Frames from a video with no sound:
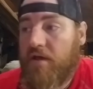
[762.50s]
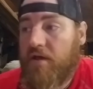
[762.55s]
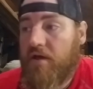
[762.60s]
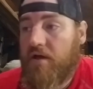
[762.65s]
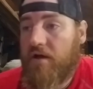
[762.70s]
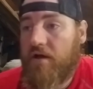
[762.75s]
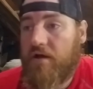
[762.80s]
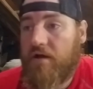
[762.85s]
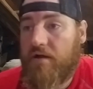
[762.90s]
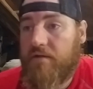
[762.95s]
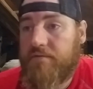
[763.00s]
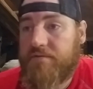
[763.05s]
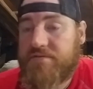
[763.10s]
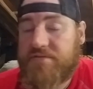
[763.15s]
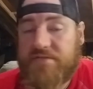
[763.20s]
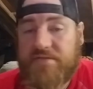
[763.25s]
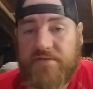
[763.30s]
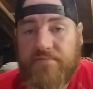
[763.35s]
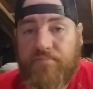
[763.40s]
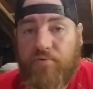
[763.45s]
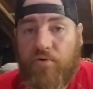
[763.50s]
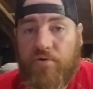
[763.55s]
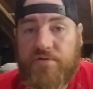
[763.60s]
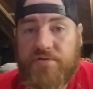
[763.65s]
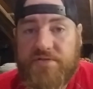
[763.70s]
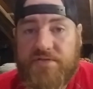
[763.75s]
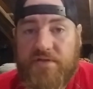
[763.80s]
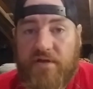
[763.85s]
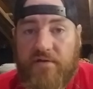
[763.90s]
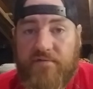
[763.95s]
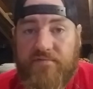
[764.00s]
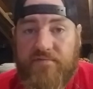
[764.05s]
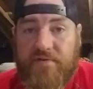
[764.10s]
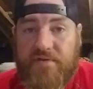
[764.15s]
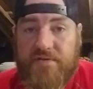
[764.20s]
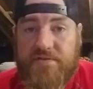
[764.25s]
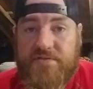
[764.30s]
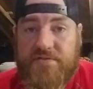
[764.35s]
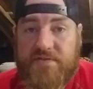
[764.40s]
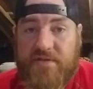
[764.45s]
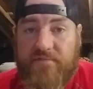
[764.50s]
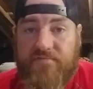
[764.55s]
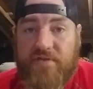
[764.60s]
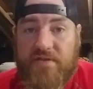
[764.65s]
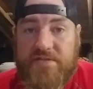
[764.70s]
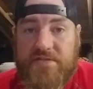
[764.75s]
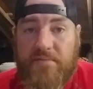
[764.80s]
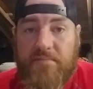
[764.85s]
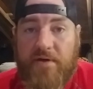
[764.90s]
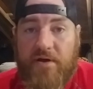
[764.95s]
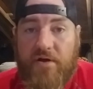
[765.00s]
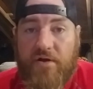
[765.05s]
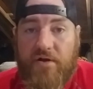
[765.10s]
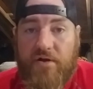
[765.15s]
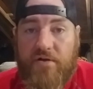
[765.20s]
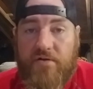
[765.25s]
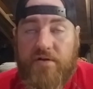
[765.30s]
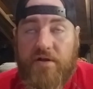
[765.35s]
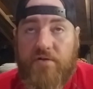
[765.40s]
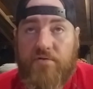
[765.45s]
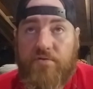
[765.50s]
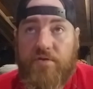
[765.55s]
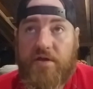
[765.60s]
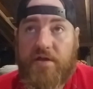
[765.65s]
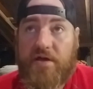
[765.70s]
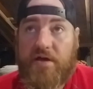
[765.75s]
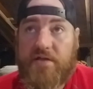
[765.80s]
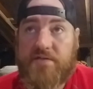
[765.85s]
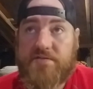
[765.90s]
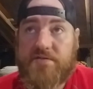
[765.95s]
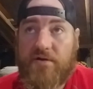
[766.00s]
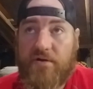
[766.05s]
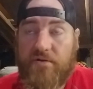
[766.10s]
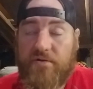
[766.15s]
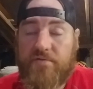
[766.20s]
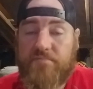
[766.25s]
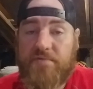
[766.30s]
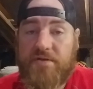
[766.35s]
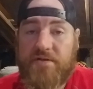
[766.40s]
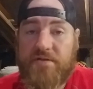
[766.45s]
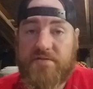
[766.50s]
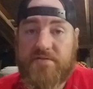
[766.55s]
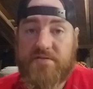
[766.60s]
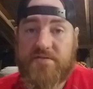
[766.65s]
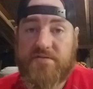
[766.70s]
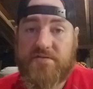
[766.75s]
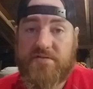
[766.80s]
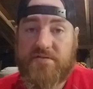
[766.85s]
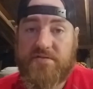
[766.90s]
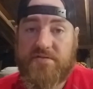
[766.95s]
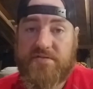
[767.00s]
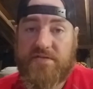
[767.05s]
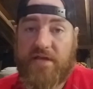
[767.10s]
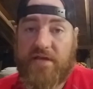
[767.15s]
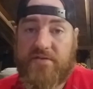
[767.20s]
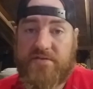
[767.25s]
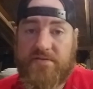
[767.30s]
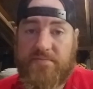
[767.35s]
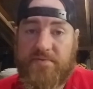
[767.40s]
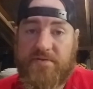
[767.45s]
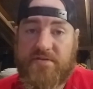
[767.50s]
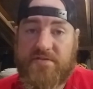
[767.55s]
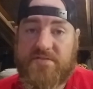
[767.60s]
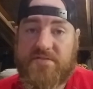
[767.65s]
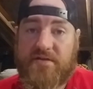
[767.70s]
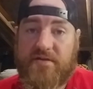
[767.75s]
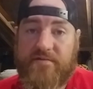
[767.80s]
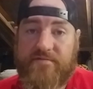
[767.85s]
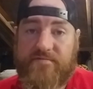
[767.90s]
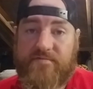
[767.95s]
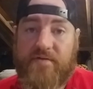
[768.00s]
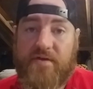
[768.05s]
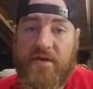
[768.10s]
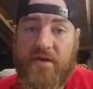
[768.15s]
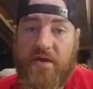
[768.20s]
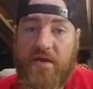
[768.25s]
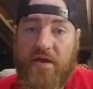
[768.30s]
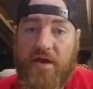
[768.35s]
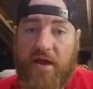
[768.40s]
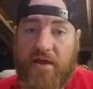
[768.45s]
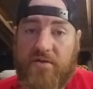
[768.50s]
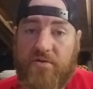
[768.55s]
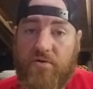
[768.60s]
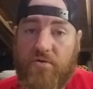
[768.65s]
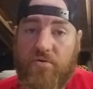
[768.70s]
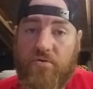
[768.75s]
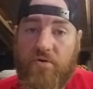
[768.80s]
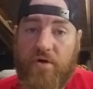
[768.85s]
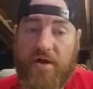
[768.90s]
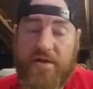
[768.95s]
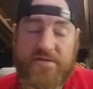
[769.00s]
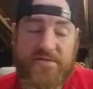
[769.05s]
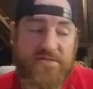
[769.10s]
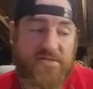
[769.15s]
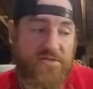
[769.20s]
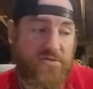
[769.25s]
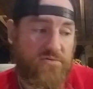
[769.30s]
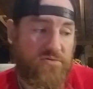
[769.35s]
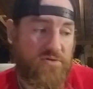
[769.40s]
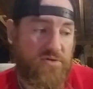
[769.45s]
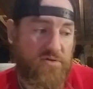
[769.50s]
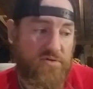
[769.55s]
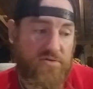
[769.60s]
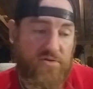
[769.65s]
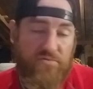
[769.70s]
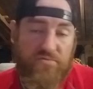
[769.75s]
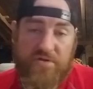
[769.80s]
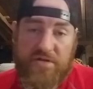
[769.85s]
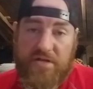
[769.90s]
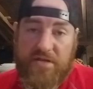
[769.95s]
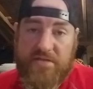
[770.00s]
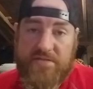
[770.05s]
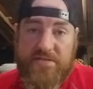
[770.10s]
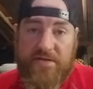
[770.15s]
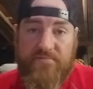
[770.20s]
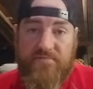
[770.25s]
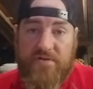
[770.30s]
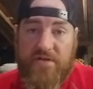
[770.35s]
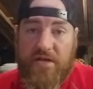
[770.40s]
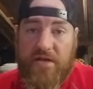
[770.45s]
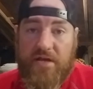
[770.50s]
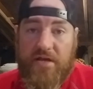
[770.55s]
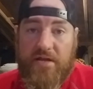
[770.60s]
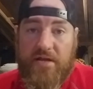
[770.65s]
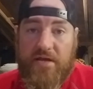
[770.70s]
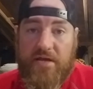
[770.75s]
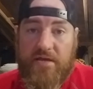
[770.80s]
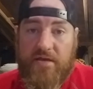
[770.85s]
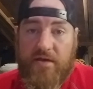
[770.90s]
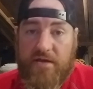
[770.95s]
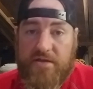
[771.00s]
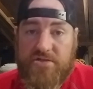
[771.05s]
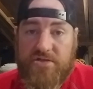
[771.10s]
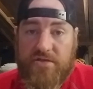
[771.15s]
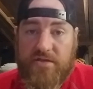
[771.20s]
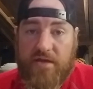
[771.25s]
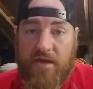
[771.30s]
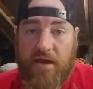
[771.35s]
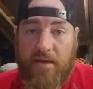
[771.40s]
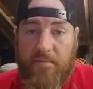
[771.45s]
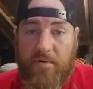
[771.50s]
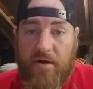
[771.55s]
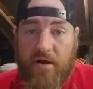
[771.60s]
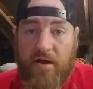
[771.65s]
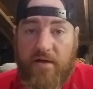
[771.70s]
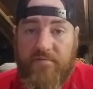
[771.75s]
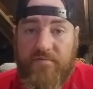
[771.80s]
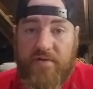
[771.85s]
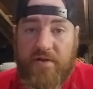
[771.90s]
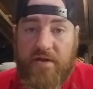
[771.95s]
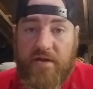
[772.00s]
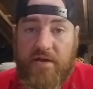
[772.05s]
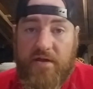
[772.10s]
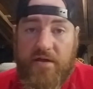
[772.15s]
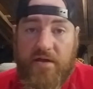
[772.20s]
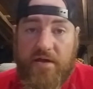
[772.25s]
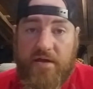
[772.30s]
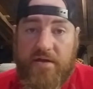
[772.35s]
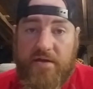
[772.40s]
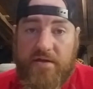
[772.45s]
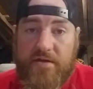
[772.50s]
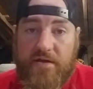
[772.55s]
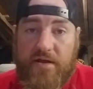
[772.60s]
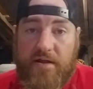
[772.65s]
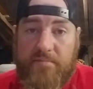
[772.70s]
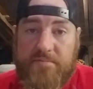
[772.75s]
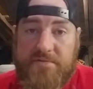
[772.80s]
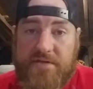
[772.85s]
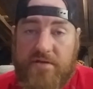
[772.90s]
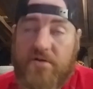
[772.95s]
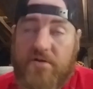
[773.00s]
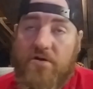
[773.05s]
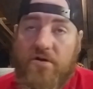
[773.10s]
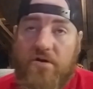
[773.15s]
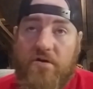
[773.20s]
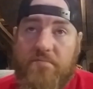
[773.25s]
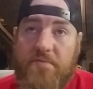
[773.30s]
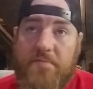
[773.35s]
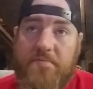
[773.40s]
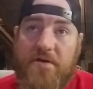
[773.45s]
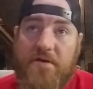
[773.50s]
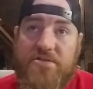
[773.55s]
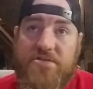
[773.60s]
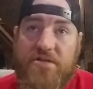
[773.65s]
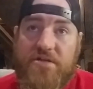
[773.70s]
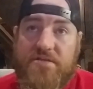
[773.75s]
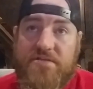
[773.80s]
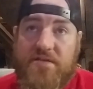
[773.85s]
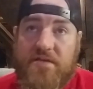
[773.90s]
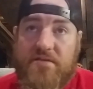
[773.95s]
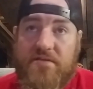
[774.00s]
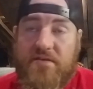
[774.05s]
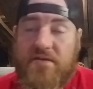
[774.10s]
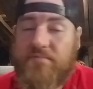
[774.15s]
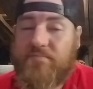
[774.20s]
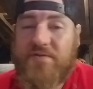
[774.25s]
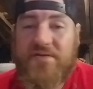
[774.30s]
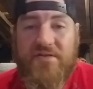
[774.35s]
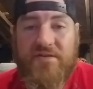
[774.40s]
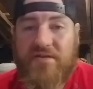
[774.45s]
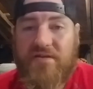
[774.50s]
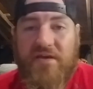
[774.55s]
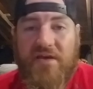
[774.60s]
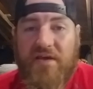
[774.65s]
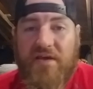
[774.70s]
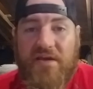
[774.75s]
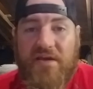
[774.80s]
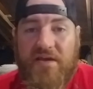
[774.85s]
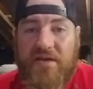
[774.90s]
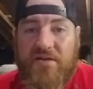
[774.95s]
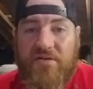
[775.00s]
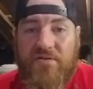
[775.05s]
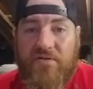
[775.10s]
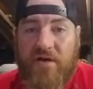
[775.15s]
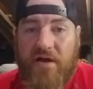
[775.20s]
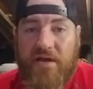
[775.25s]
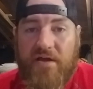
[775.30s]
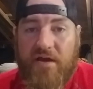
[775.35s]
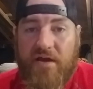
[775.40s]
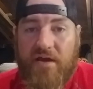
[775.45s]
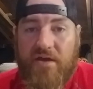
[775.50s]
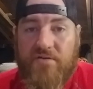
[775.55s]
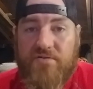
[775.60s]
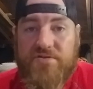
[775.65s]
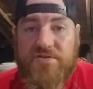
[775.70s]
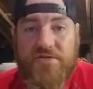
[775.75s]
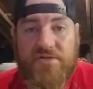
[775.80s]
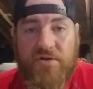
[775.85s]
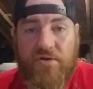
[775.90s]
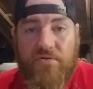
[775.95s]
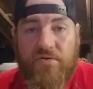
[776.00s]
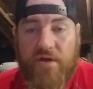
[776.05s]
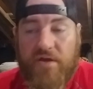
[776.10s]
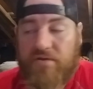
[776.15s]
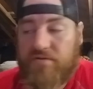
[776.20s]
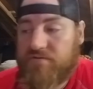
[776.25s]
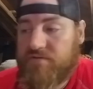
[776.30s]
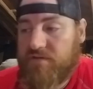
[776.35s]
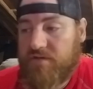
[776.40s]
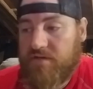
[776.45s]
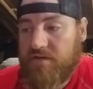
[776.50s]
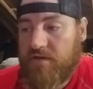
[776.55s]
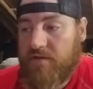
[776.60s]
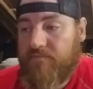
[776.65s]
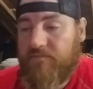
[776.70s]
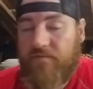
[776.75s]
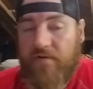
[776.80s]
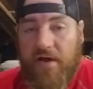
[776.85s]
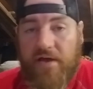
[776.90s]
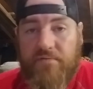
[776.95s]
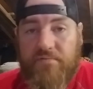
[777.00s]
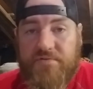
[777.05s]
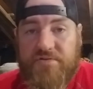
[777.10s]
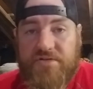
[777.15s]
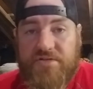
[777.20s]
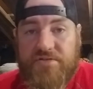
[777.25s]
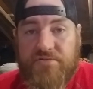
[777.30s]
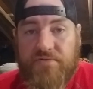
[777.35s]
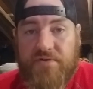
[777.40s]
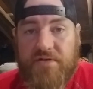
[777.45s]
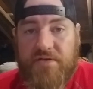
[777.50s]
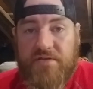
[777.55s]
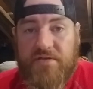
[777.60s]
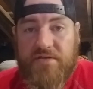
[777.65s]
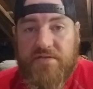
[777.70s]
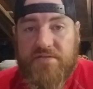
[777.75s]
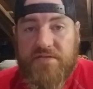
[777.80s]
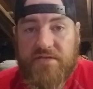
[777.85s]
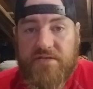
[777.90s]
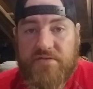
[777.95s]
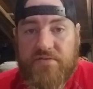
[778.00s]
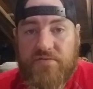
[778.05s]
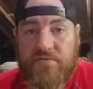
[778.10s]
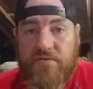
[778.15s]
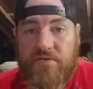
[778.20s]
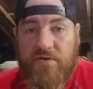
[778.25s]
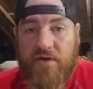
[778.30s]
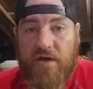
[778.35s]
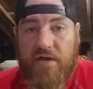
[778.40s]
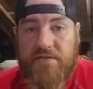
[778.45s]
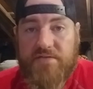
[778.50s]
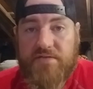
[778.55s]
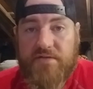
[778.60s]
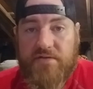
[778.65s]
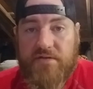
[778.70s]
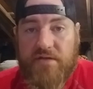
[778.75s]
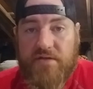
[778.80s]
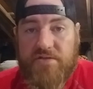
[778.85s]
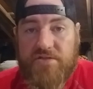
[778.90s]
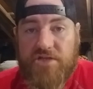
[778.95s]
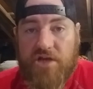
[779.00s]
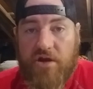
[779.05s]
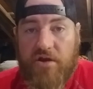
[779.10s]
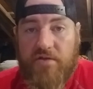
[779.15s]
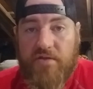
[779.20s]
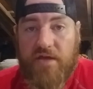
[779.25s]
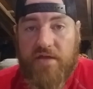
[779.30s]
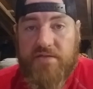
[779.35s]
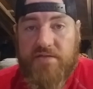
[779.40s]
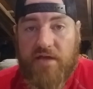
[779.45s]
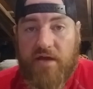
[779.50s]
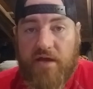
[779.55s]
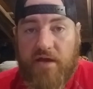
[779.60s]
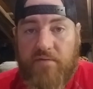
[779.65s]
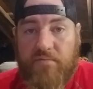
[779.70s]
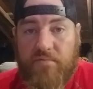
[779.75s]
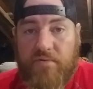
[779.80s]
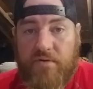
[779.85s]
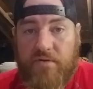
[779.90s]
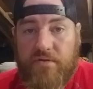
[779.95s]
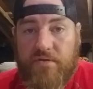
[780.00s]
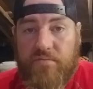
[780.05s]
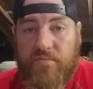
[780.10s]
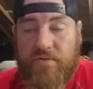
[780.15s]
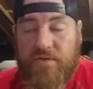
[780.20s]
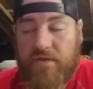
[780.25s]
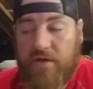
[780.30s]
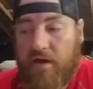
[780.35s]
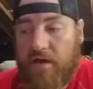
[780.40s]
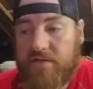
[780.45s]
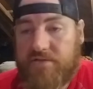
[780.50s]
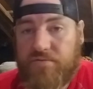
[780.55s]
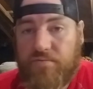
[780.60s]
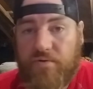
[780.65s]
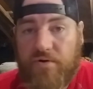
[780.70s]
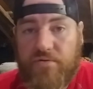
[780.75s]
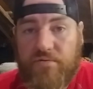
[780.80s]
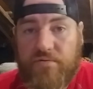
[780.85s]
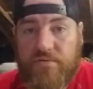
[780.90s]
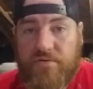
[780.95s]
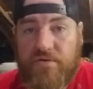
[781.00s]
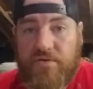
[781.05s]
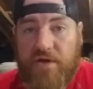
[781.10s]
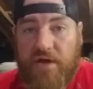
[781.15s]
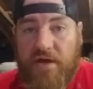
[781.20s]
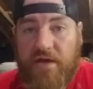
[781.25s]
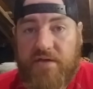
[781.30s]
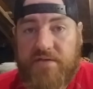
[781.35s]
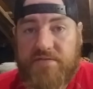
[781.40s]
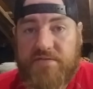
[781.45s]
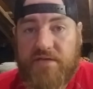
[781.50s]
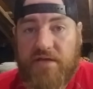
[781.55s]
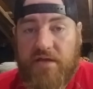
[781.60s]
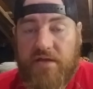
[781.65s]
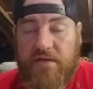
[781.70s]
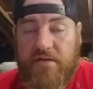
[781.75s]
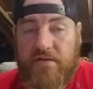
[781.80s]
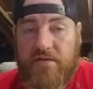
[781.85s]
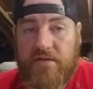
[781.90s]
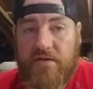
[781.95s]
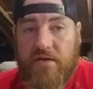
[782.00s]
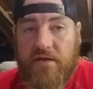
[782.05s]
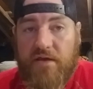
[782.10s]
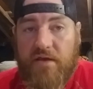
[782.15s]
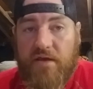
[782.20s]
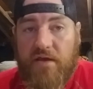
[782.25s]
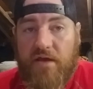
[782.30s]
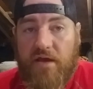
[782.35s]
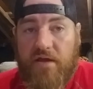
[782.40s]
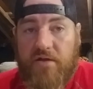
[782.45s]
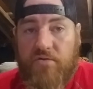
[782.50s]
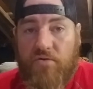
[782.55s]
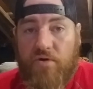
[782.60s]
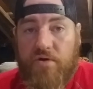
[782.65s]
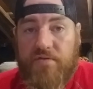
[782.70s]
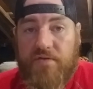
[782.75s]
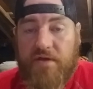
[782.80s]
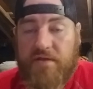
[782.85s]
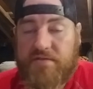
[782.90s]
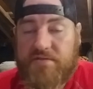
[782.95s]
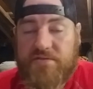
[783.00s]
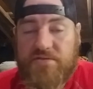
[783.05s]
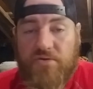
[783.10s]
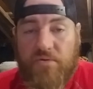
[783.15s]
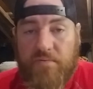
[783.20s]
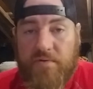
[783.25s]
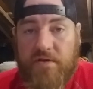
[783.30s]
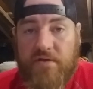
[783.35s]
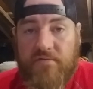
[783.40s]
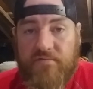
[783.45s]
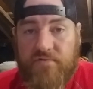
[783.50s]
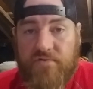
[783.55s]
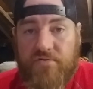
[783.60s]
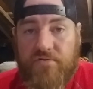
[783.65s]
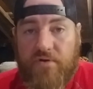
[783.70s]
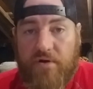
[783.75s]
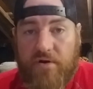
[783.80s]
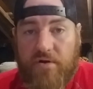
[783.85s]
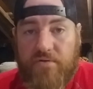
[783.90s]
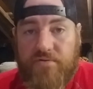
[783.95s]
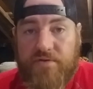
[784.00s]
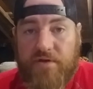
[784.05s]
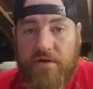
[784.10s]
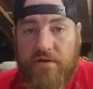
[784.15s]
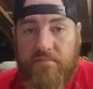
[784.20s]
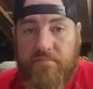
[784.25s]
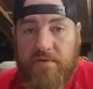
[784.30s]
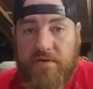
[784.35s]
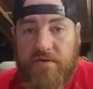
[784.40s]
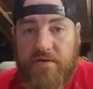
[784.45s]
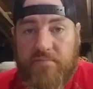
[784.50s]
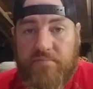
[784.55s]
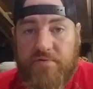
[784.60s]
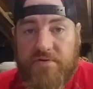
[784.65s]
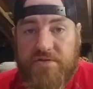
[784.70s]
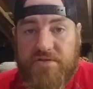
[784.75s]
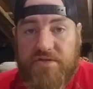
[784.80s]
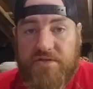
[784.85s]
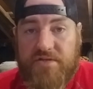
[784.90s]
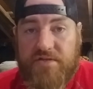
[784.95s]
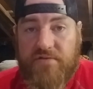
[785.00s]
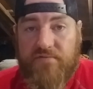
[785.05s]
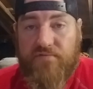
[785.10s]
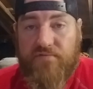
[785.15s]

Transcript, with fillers: Uh, this is important stuff, and it's stuff that's on my heart, and I know that God's calling me to, to say some of this stuff. I know I just do the, the readings every day, and I, I shut the camera off, and I, I and I was like, oh, maybe I should have said that, but you know, I, I usually don't. I usually am fine with just reading these things with you guys and, and sharing that time with, with God's word with you guys, and and knowing that so many of you are out there being appreciative